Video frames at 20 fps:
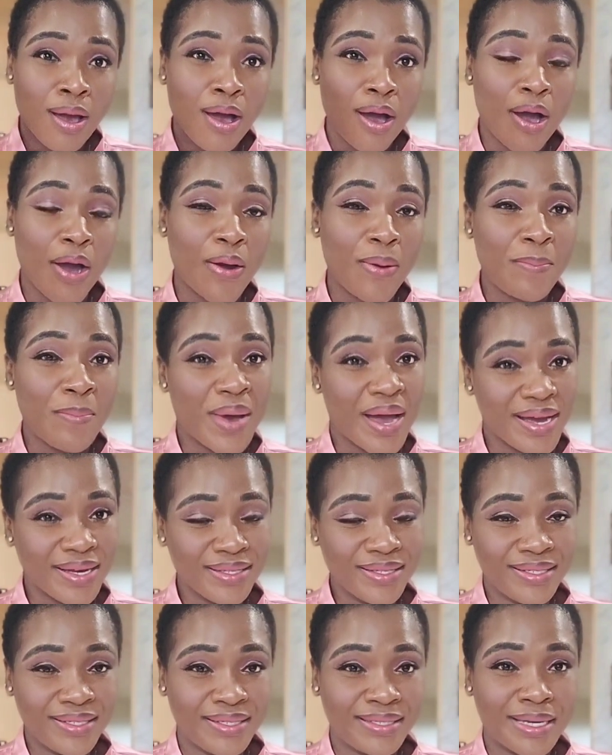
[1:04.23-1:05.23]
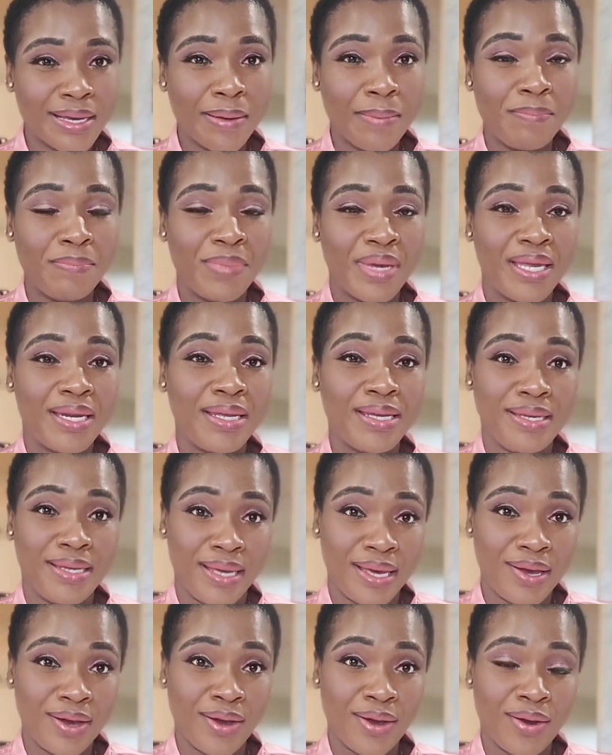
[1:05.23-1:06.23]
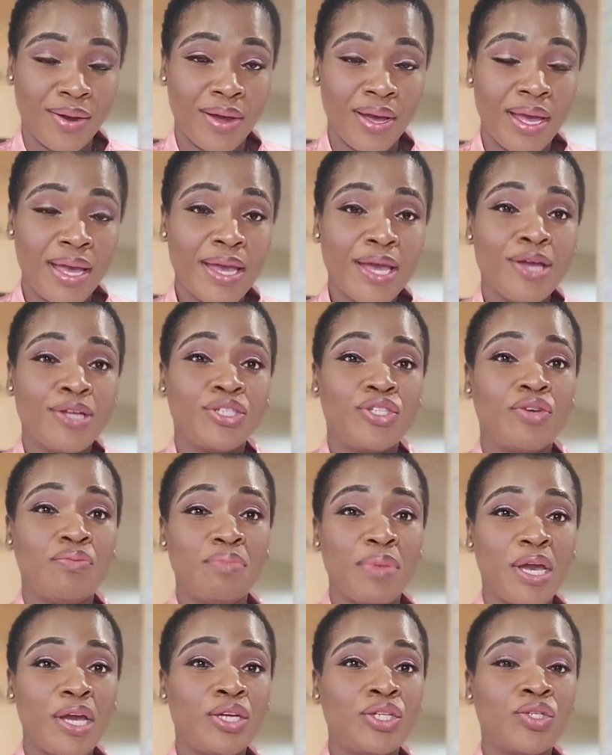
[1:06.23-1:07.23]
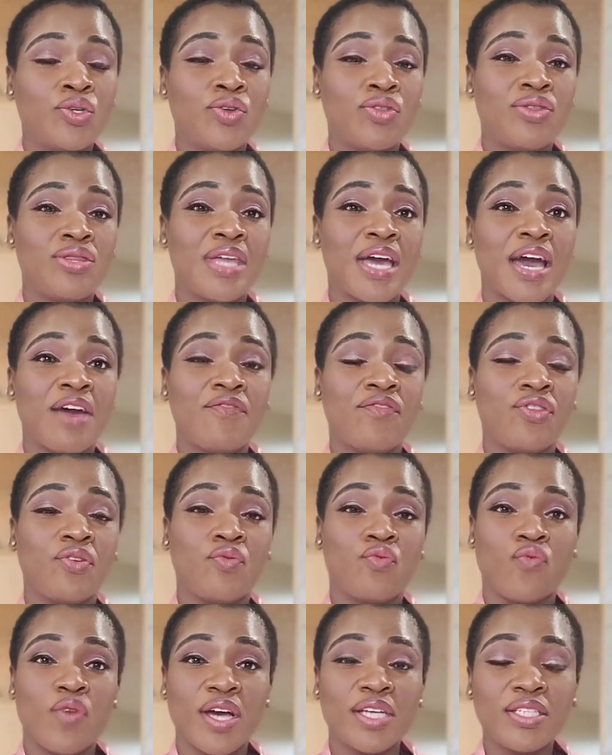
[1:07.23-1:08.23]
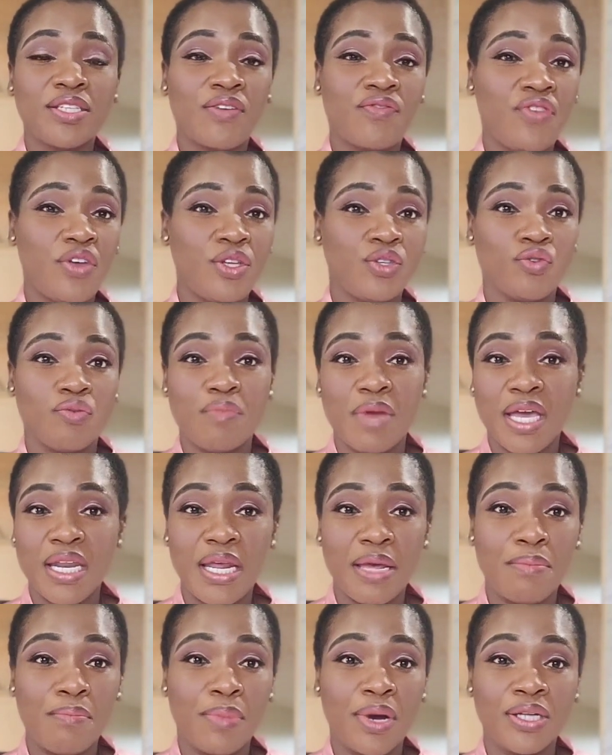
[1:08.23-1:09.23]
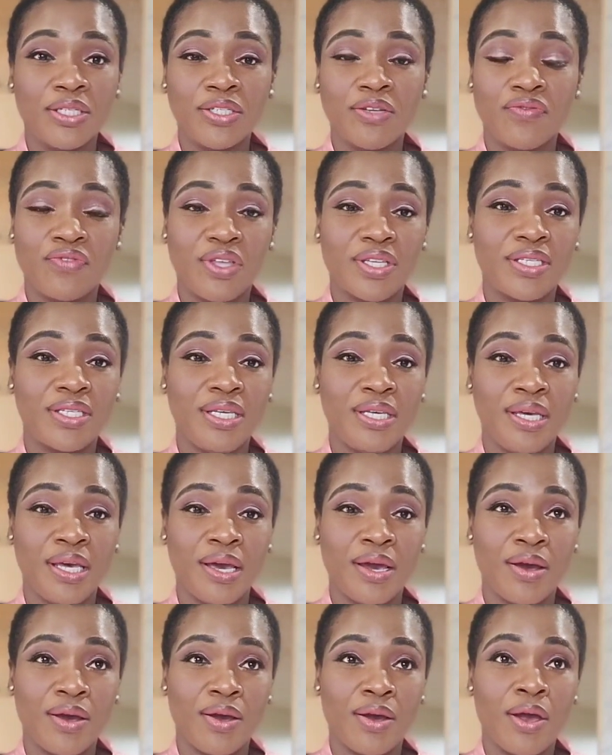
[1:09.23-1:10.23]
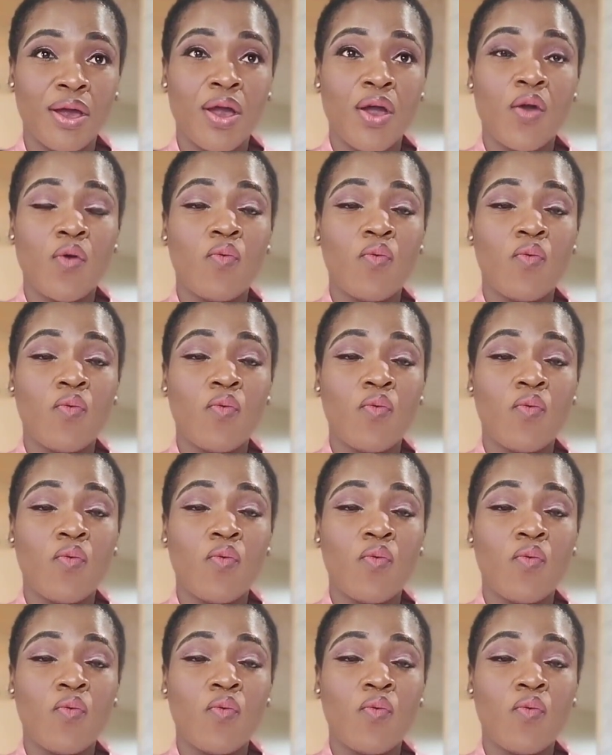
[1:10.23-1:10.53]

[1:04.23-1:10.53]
our mindset mid-year to make sure that the rest of these remaining months of this year,